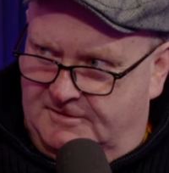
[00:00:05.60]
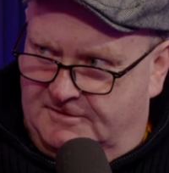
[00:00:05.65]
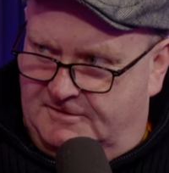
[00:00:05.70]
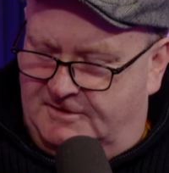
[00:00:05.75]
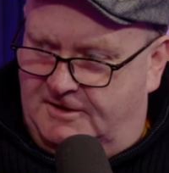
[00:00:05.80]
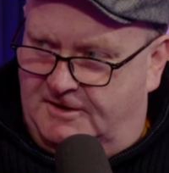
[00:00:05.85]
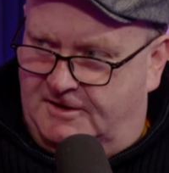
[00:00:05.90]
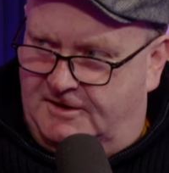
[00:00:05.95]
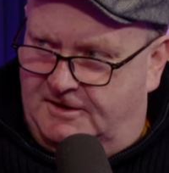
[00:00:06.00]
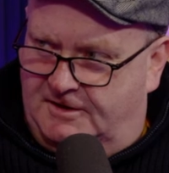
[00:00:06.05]
Is
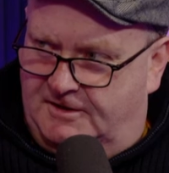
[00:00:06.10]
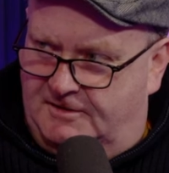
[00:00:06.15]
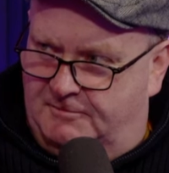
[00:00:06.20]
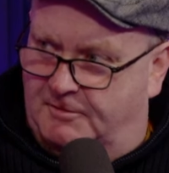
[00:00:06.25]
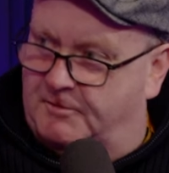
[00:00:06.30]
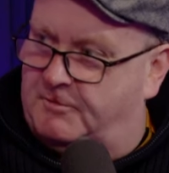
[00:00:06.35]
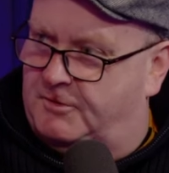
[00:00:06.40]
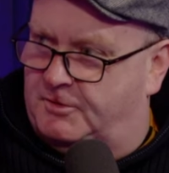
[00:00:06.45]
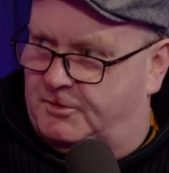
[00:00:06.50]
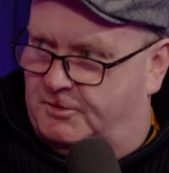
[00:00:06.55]
that right?
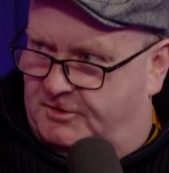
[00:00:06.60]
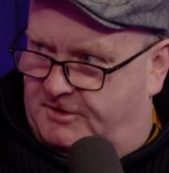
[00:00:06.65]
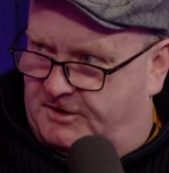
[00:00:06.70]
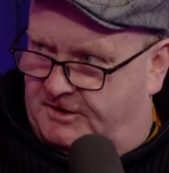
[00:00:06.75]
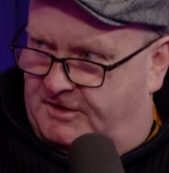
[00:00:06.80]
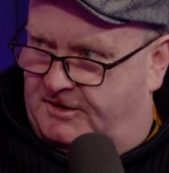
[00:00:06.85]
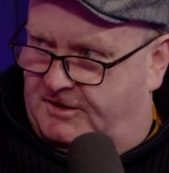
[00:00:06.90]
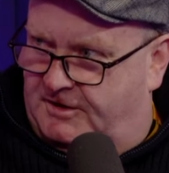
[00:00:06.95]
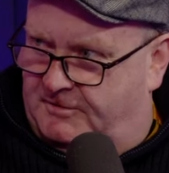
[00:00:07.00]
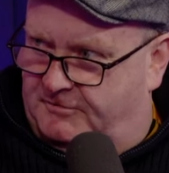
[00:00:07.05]
What were you
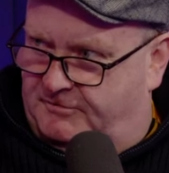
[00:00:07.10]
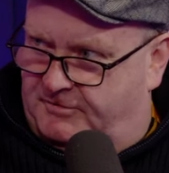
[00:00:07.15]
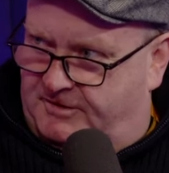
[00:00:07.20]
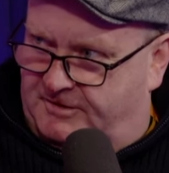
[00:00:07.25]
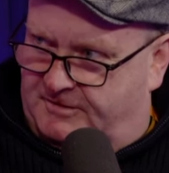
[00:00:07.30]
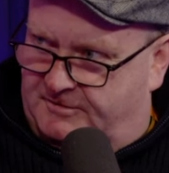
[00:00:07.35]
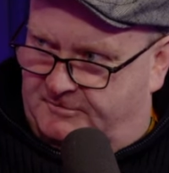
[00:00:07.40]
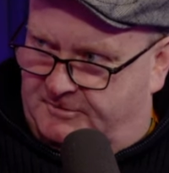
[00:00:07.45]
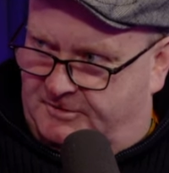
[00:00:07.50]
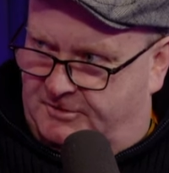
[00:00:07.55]
doing at the
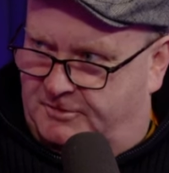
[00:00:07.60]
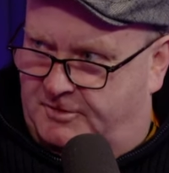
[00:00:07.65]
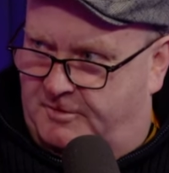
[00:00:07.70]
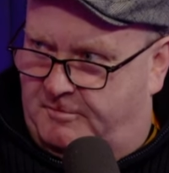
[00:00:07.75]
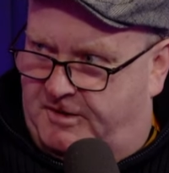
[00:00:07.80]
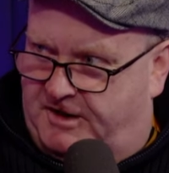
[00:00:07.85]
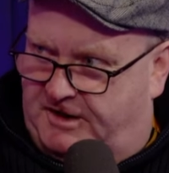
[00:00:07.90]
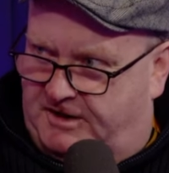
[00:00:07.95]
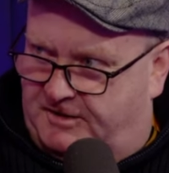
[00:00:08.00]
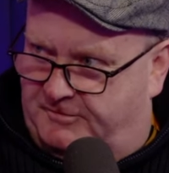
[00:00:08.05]
event? Were you the
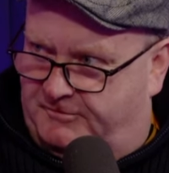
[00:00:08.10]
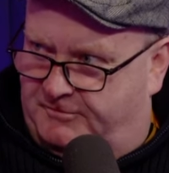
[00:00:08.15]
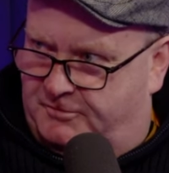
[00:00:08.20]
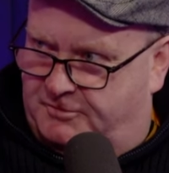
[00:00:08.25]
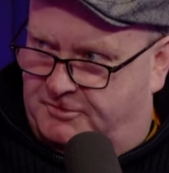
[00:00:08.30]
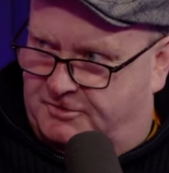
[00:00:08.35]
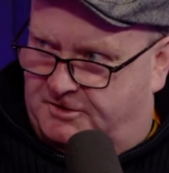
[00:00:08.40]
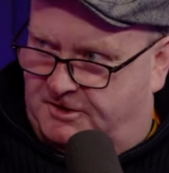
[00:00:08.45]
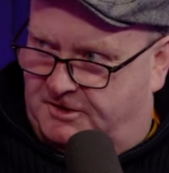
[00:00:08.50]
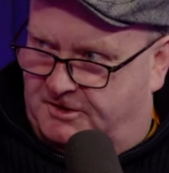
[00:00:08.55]

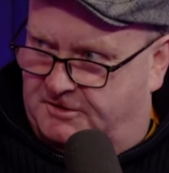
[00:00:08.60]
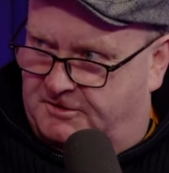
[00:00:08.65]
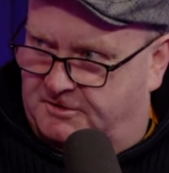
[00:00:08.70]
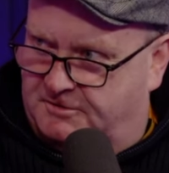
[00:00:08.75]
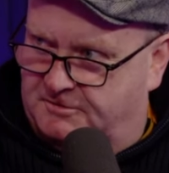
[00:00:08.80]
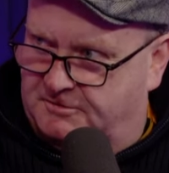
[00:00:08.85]
microphone stand?